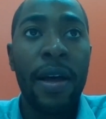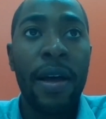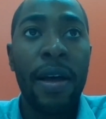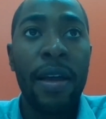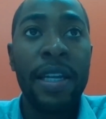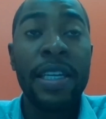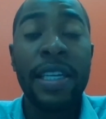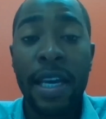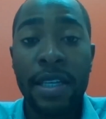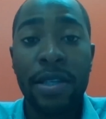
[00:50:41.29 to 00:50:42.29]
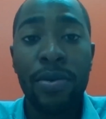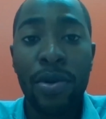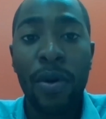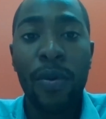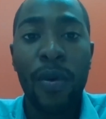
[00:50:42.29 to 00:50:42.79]
Uh, in
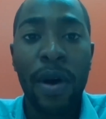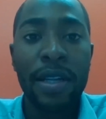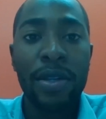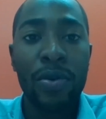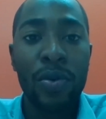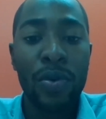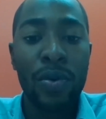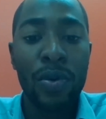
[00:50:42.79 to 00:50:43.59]
case you don't want